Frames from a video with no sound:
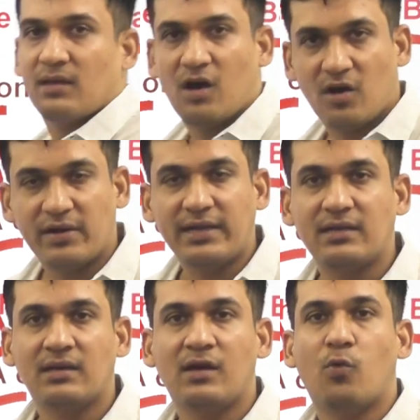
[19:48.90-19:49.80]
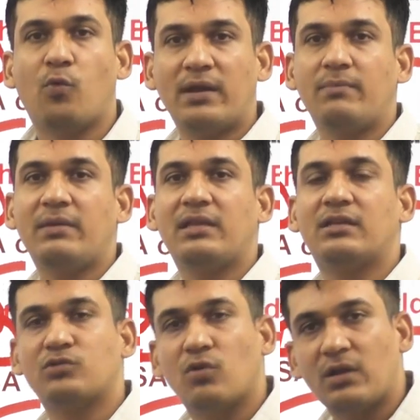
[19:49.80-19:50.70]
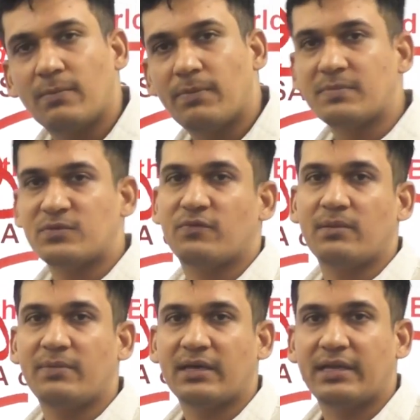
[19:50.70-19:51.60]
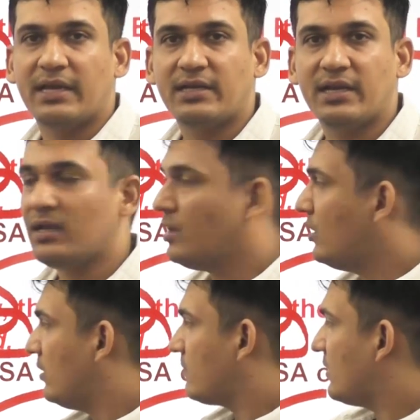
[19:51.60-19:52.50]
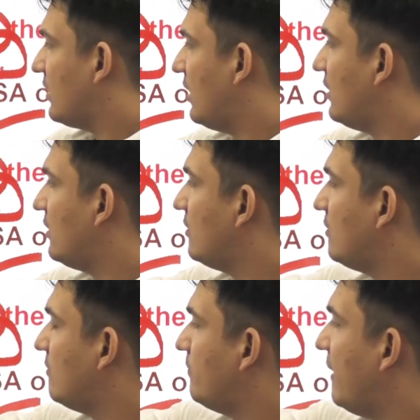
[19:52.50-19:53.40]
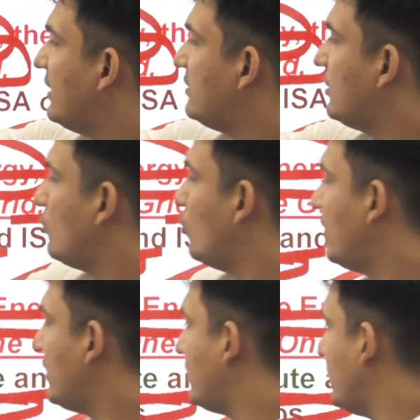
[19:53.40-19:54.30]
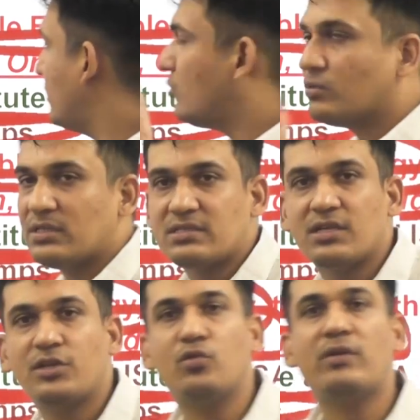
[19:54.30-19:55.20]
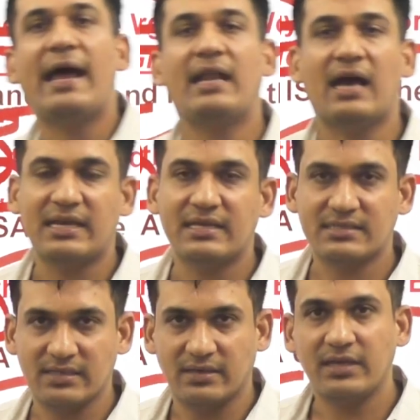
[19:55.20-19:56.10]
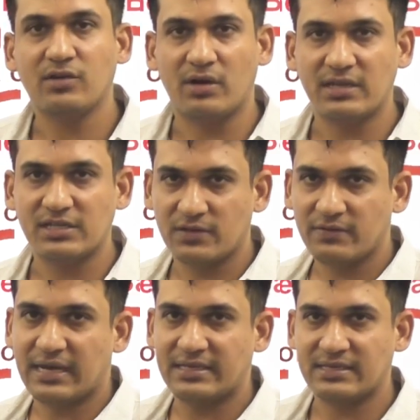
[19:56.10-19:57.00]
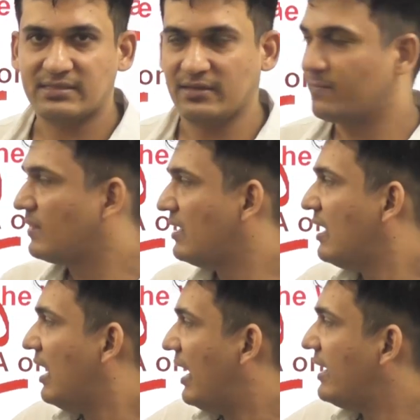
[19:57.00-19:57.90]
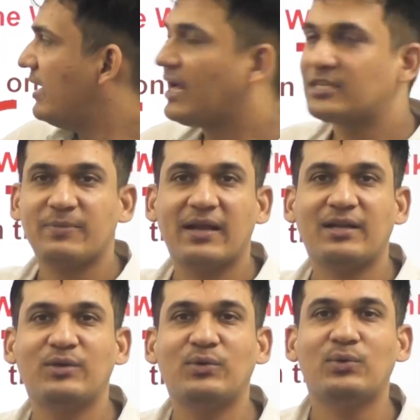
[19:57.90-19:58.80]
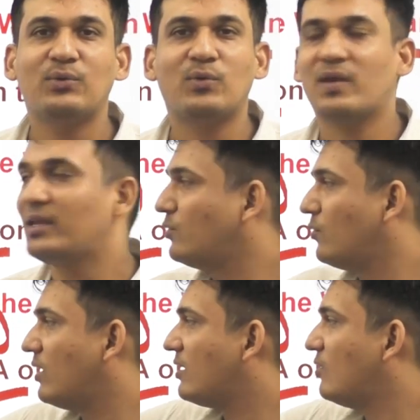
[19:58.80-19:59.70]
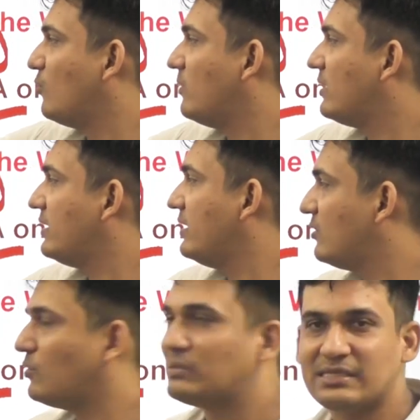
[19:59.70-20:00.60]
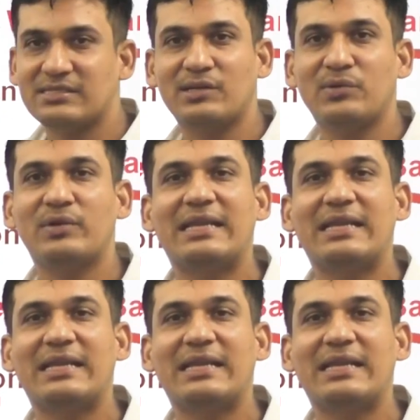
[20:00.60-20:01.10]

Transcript: All right, 1 million solar pumps will be created by the Global Green Growth Institute and ISA in coordination with ISA. I expect you to quickly Google Global Green Growth Institute